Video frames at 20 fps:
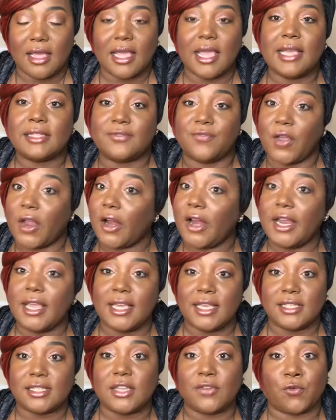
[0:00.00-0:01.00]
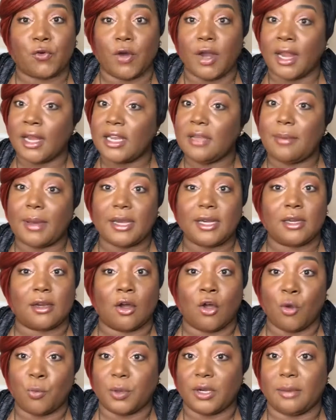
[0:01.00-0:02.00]
It's very easy for anybody
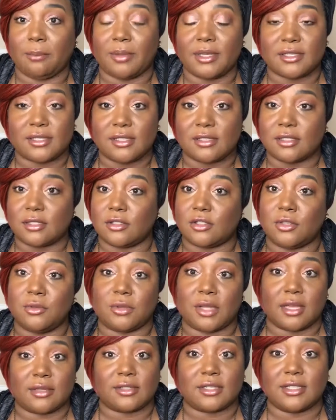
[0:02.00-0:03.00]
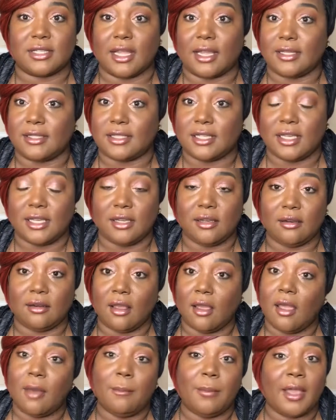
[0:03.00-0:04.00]
to open a business in two thousand nineteen,
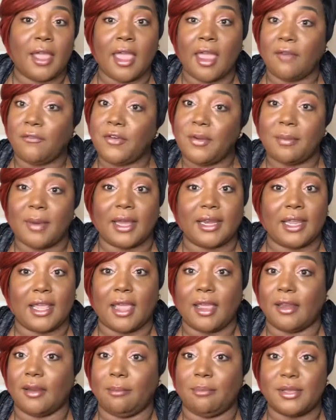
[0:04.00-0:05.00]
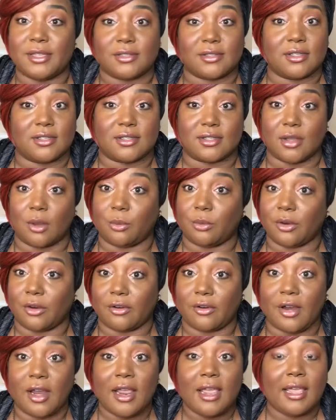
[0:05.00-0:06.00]
but everybody ain't a business
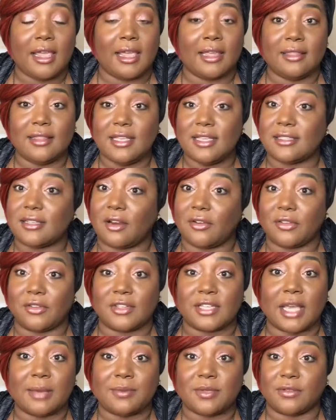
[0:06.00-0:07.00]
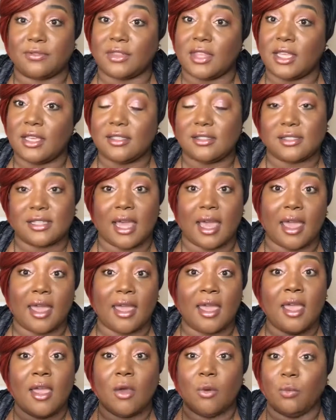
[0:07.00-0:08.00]
owner. And these are the types of things
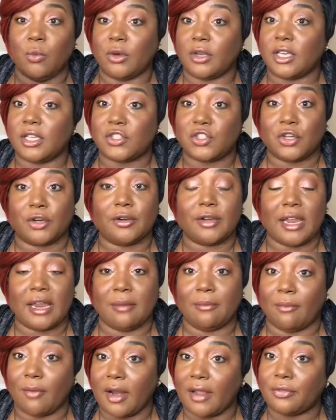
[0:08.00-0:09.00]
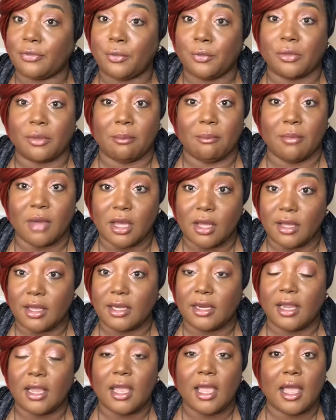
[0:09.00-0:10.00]
that will get your name ran through the
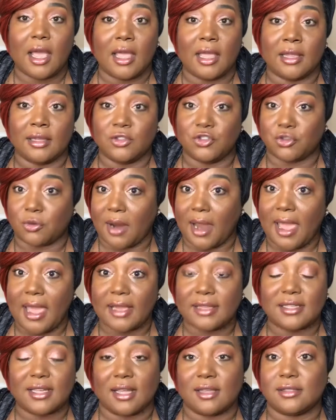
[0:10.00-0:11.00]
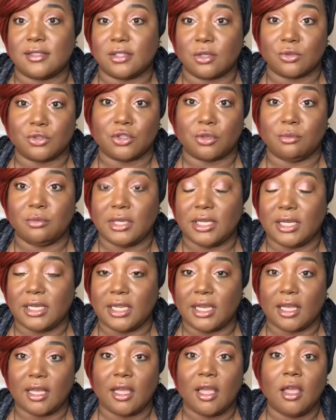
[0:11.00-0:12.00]
mud and dragged on social
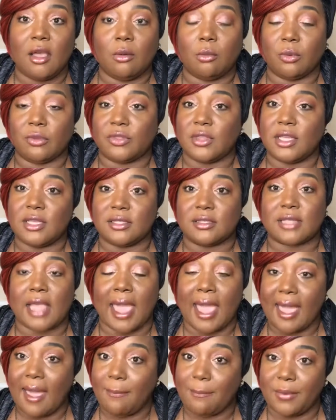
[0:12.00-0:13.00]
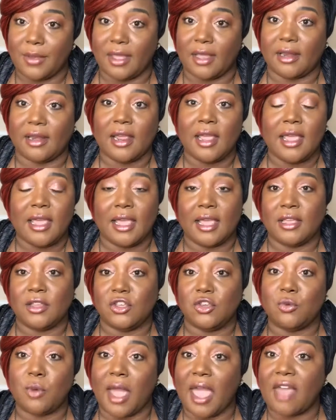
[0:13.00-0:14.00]
media, when things happen and
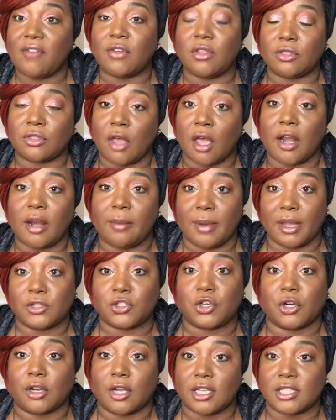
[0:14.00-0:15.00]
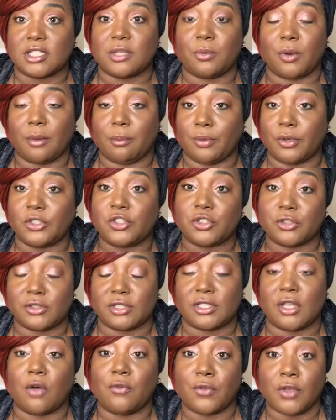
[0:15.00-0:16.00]
you haven't thought about your customer and put
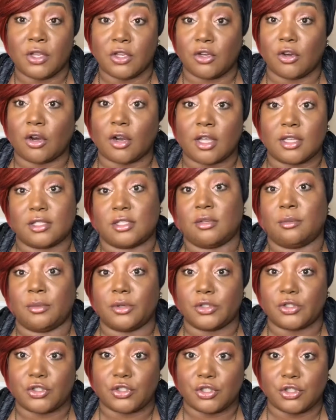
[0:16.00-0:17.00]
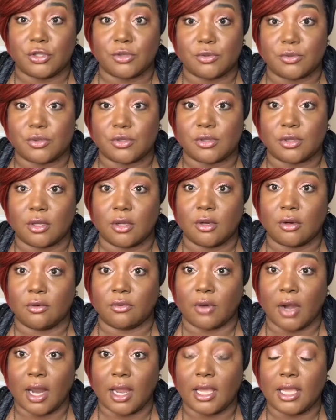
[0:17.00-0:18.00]
yourself in your customer's shoes,
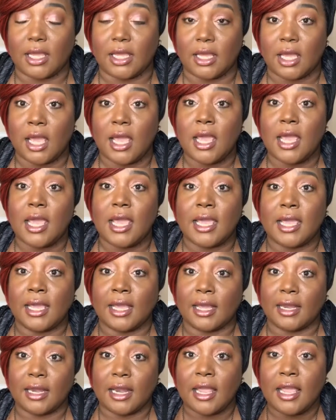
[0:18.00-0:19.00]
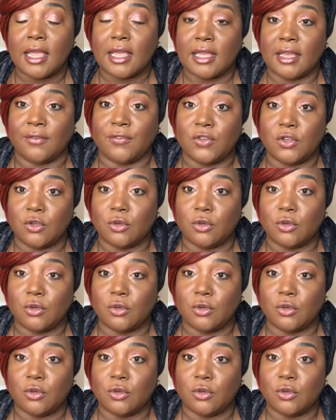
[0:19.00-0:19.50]
right? And if